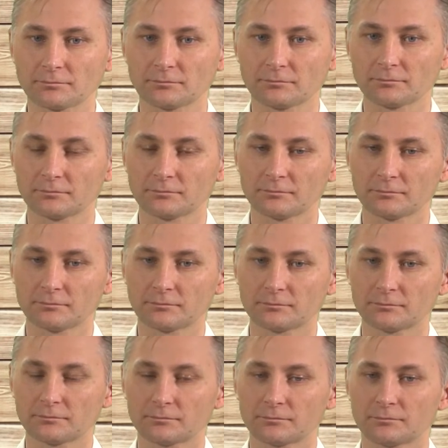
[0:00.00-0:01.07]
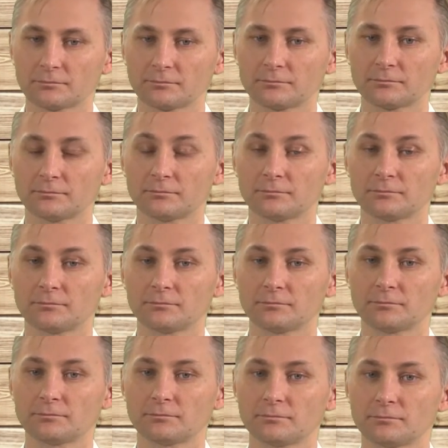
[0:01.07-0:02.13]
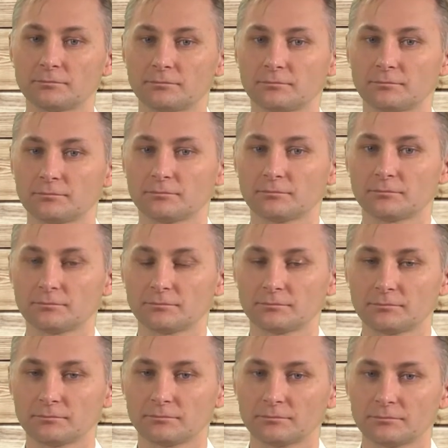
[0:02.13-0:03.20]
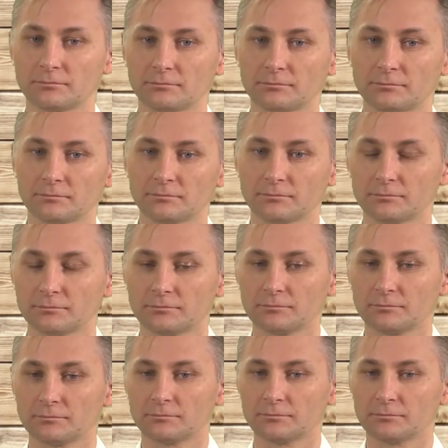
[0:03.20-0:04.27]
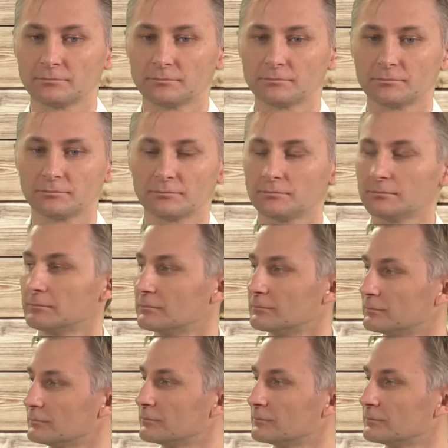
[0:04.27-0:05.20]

(silent)